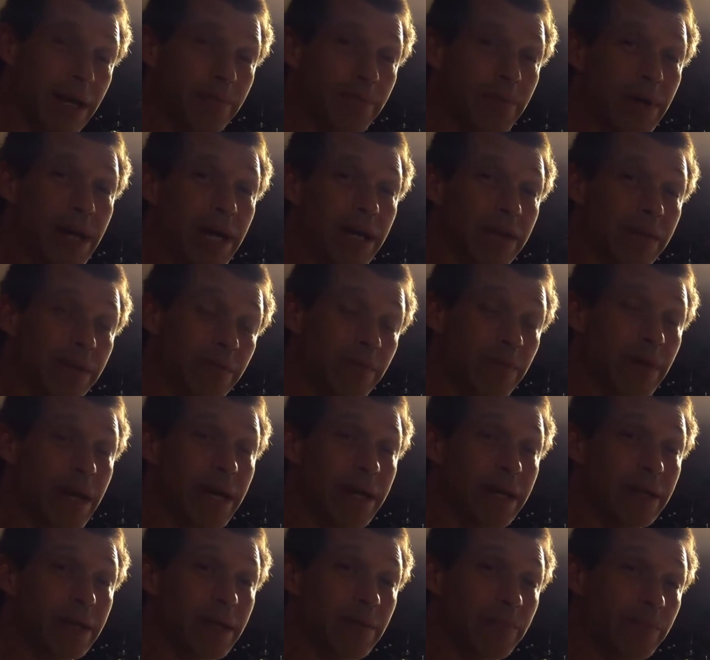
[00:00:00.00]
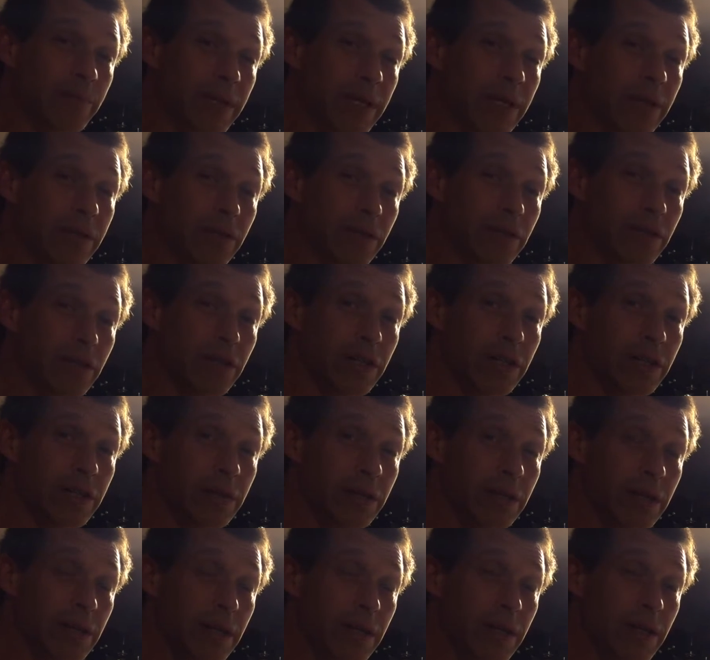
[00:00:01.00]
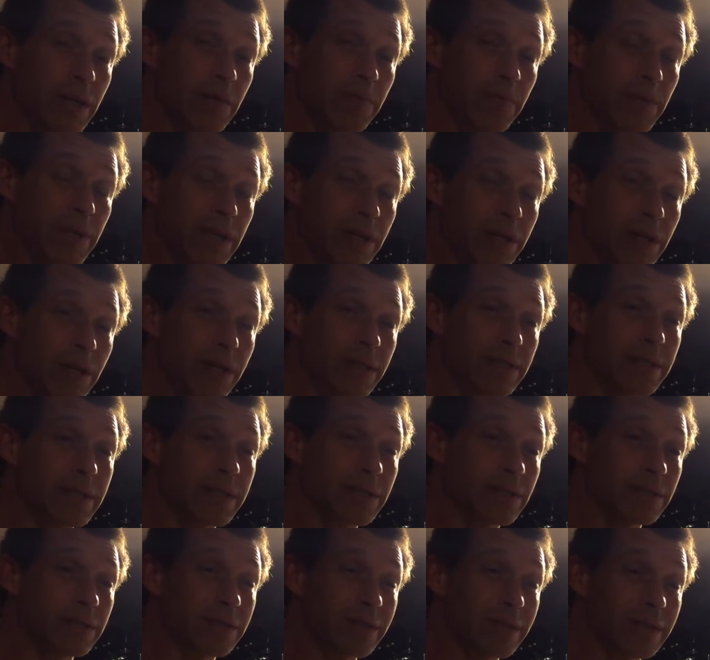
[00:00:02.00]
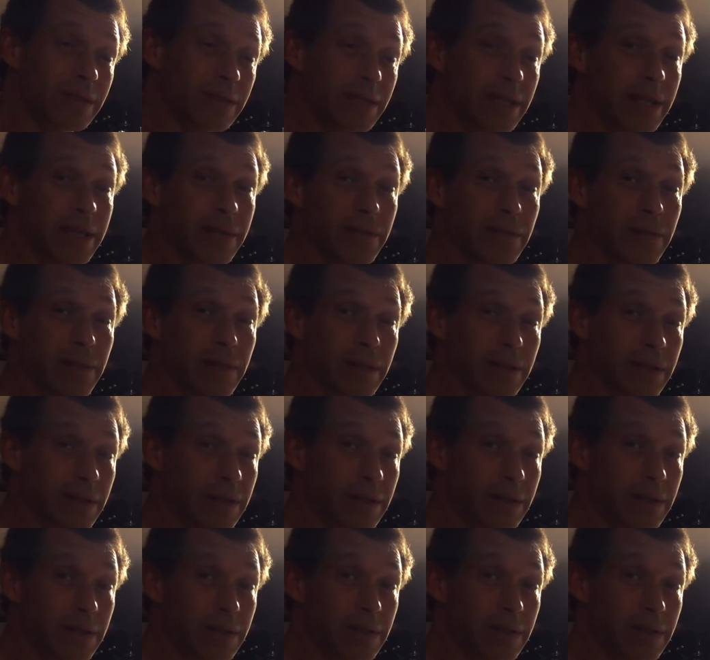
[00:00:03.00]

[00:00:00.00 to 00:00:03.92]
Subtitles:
that battery may end up being good because it'll deliver